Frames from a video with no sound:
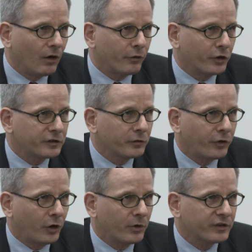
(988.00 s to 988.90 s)
First and
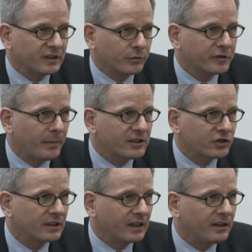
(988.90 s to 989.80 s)
foremost, it was
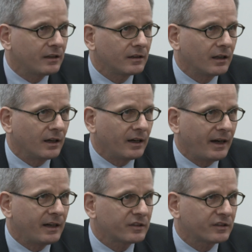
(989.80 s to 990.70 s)
mentioned in
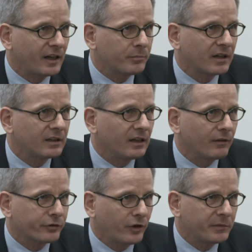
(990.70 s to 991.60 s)
a statement
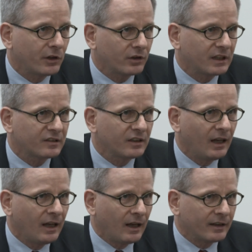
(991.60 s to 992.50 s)
from the audience,
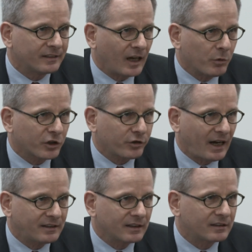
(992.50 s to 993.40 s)

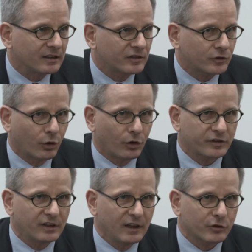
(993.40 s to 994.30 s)
democratic
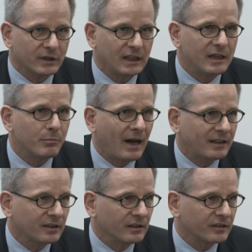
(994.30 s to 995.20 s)
discourse really
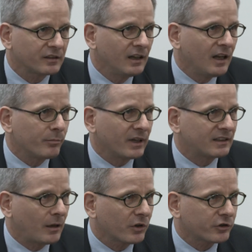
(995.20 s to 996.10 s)
matters. But
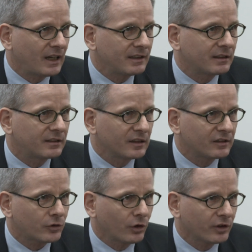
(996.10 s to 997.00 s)
democratic
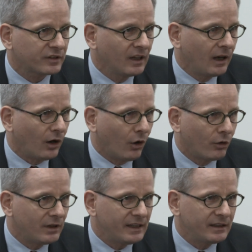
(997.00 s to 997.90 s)
discourse
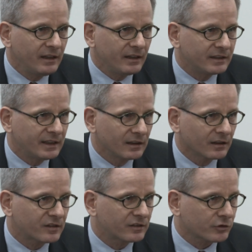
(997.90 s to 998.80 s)
only
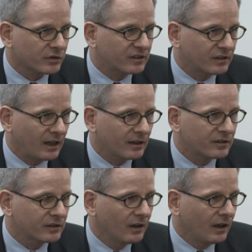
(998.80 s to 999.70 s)
yields the
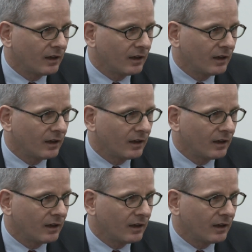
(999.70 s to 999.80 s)
results